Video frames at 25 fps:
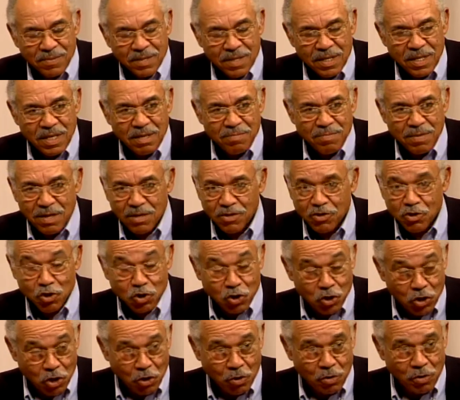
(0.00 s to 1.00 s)
email the
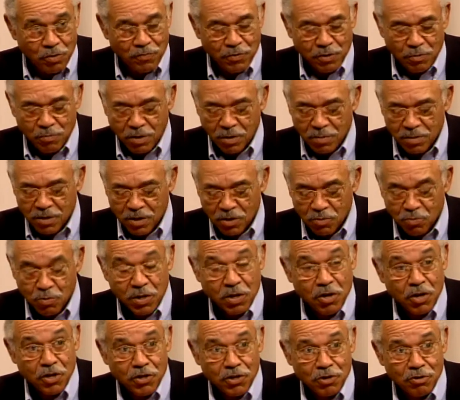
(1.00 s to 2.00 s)
show, if you will, because we're
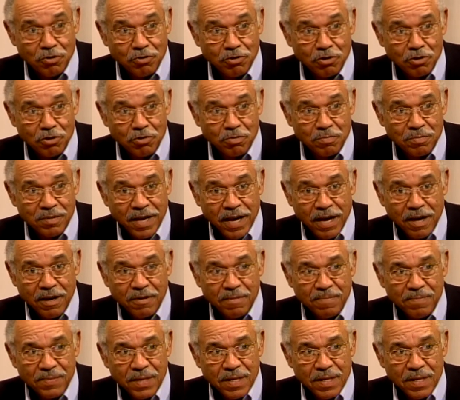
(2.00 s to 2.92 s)
on YouTube now.